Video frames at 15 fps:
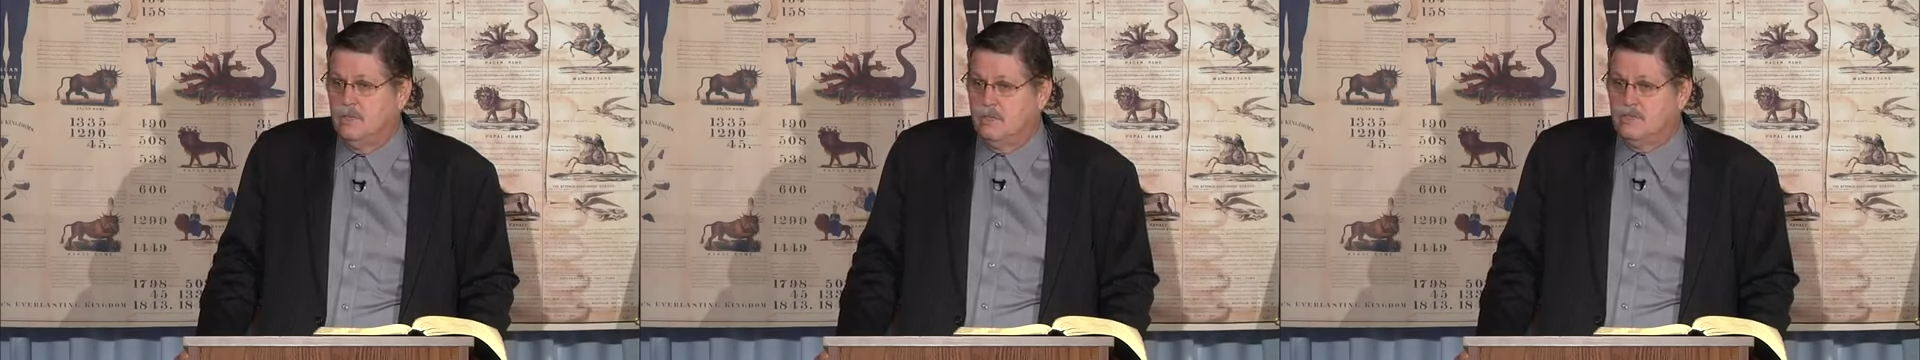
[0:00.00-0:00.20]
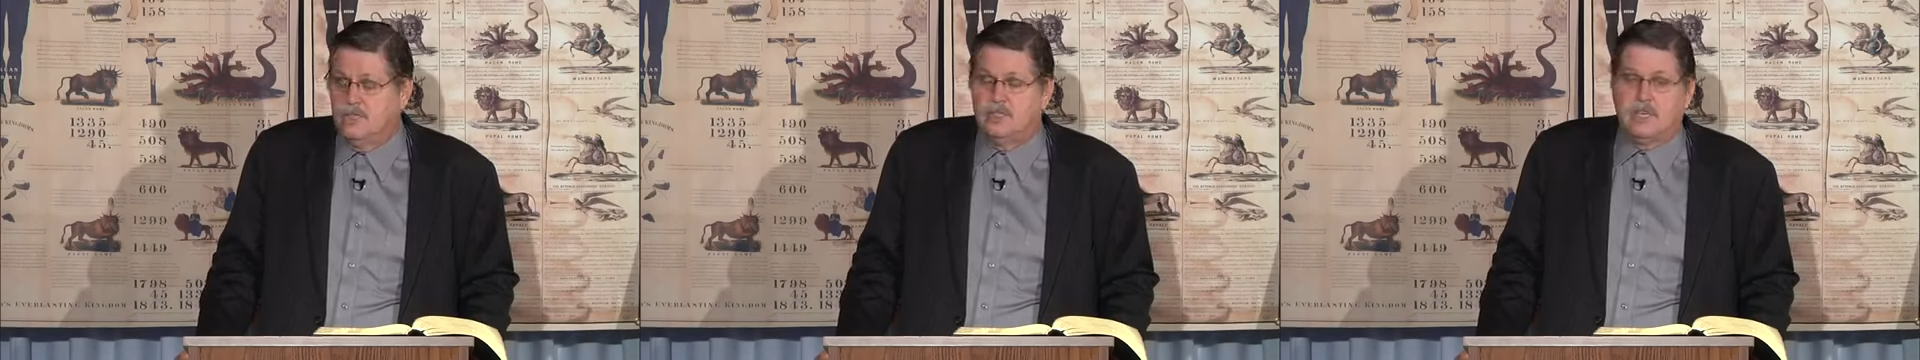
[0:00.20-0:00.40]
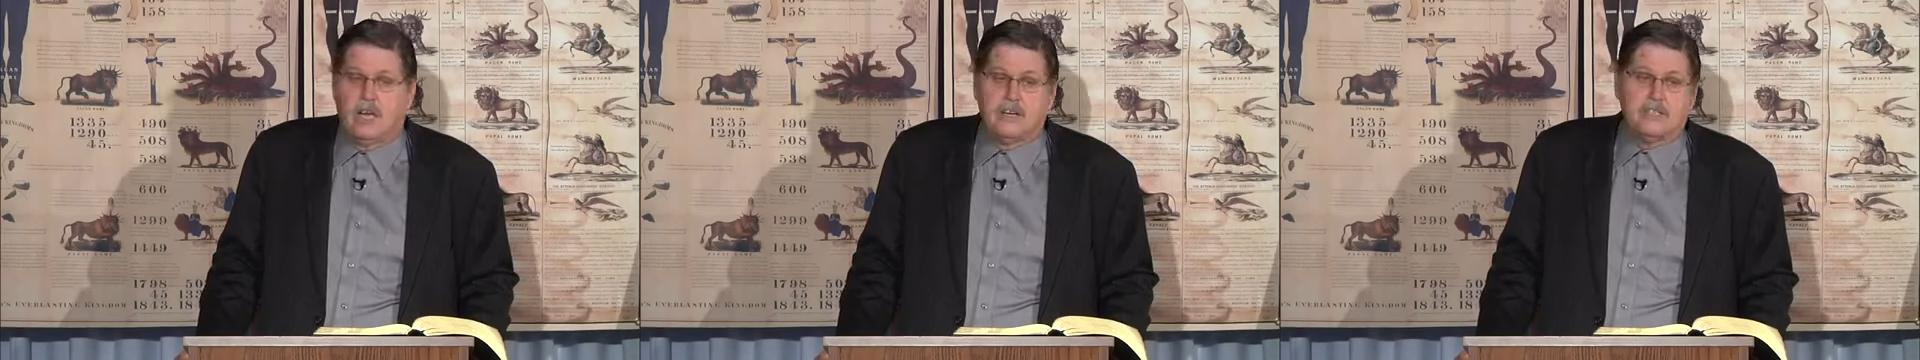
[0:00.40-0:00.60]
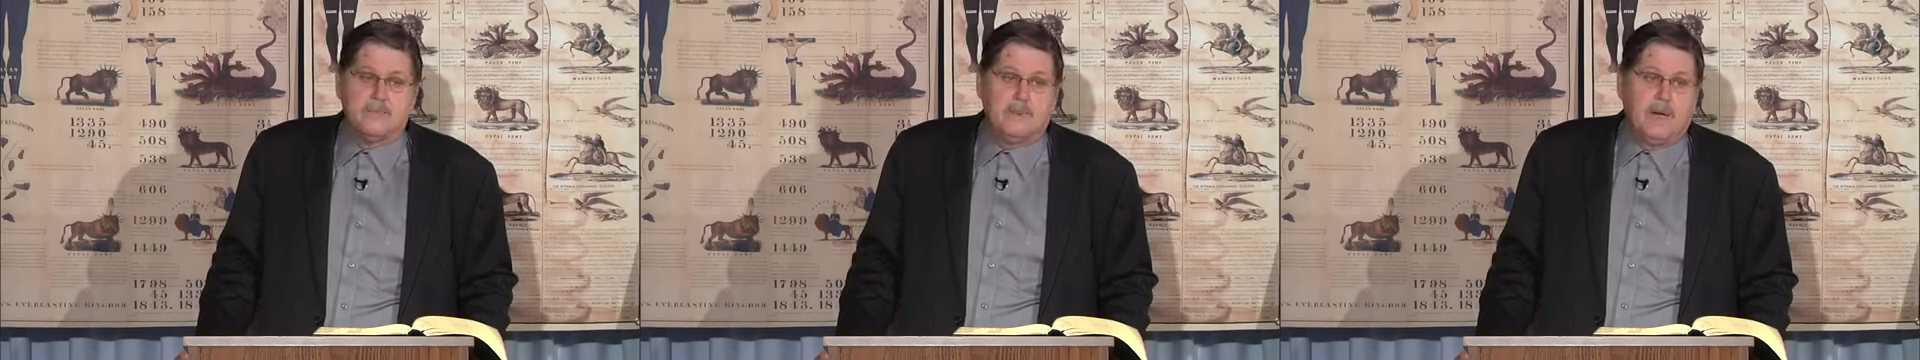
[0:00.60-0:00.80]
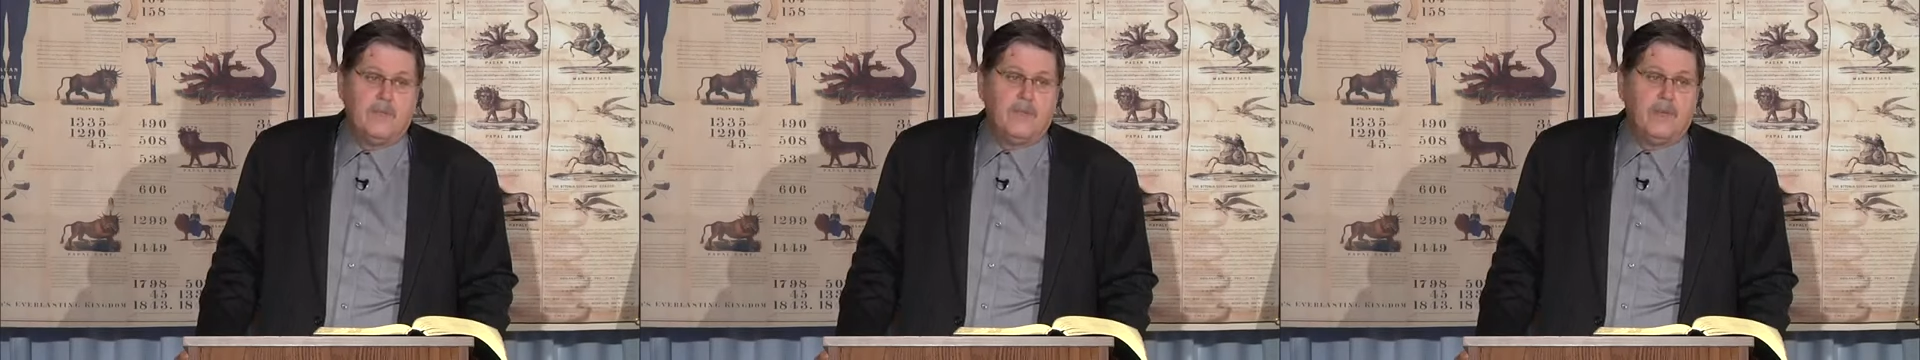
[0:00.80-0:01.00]
she talks
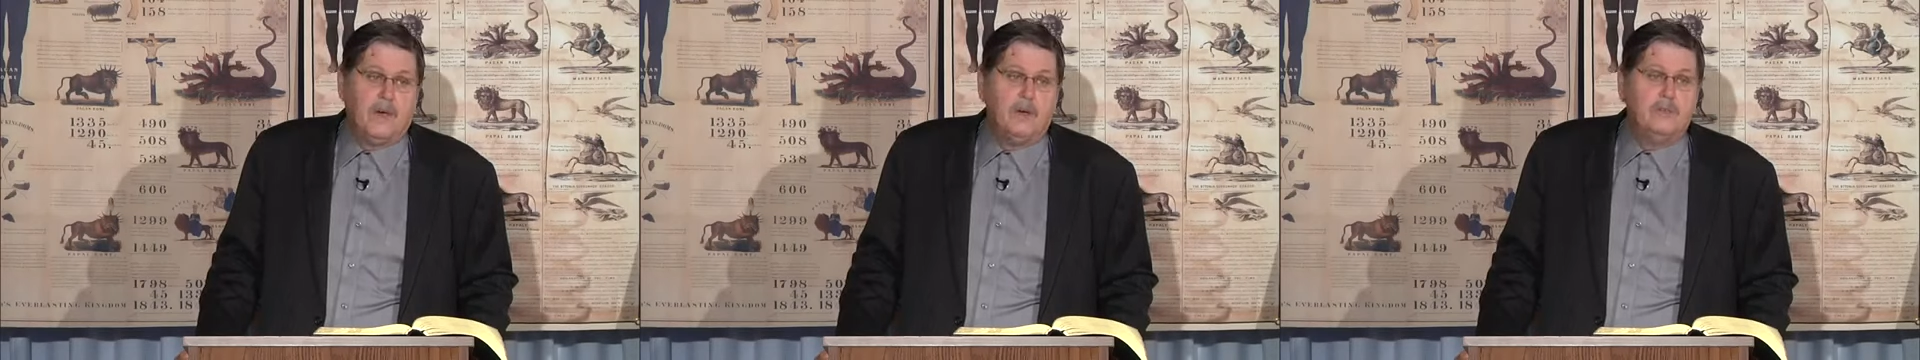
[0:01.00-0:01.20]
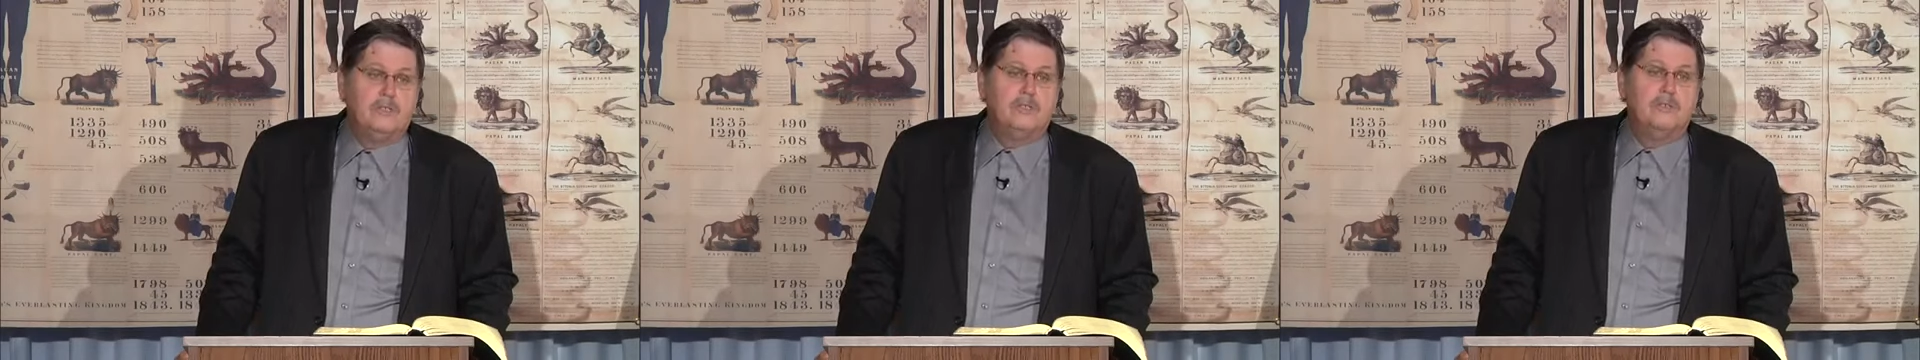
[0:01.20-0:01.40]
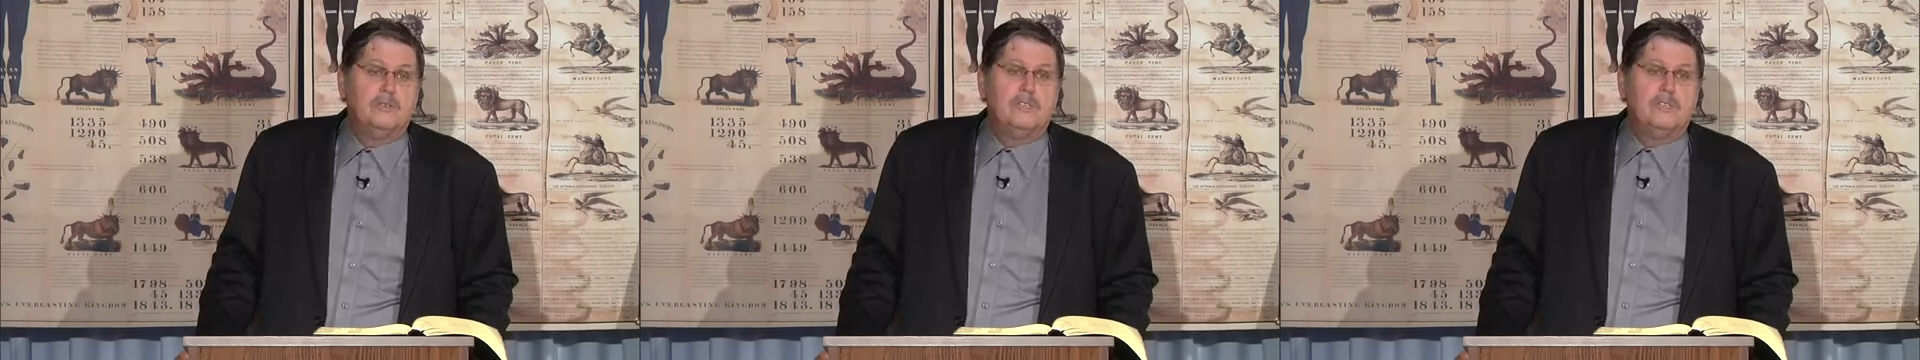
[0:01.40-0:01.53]
about those who